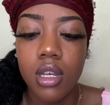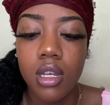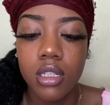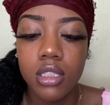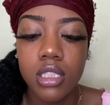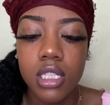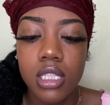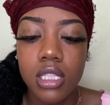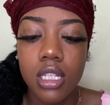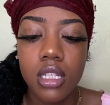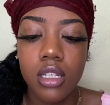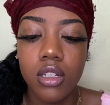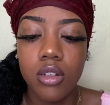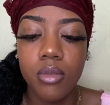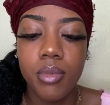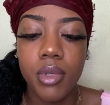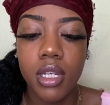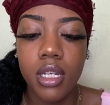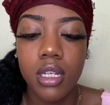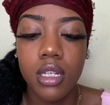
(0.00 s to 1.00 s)
just a little
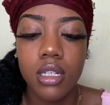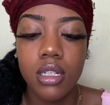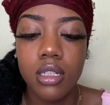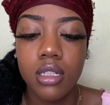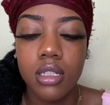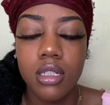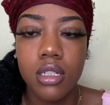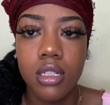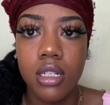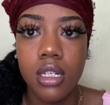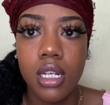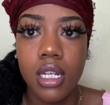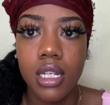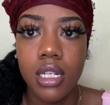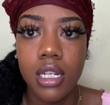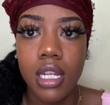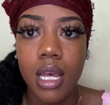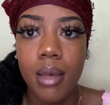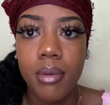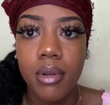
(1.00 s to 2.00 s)
bit.
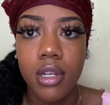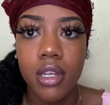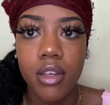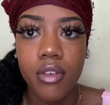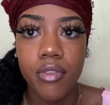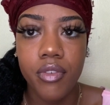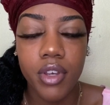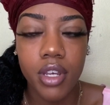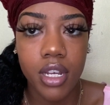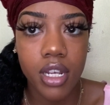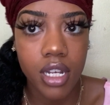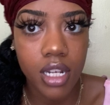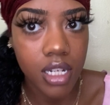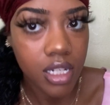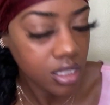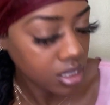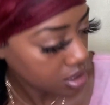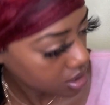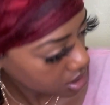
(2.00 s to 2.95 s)
Dab it on your fingers